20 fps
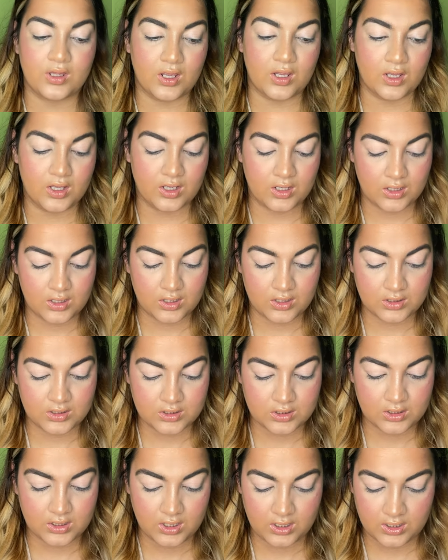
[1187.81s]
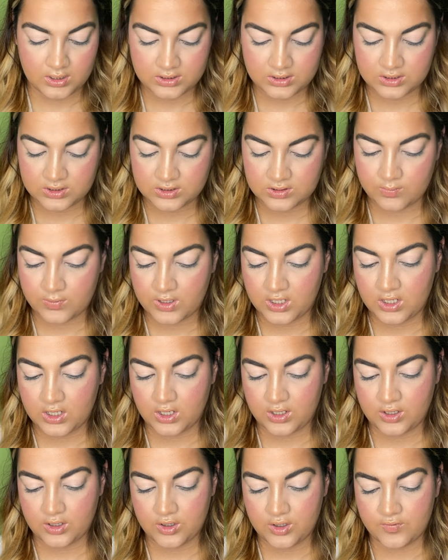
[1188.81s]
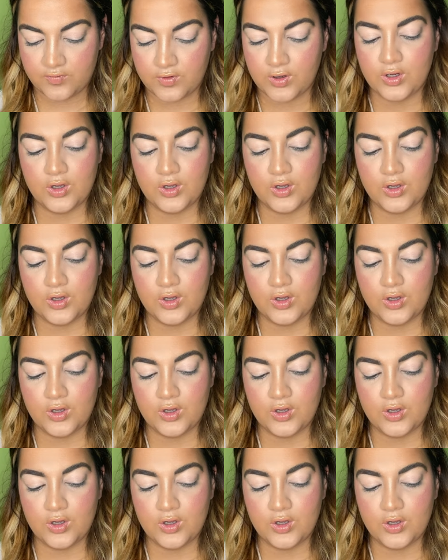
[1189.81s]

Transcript: And yeah, let's do something kind of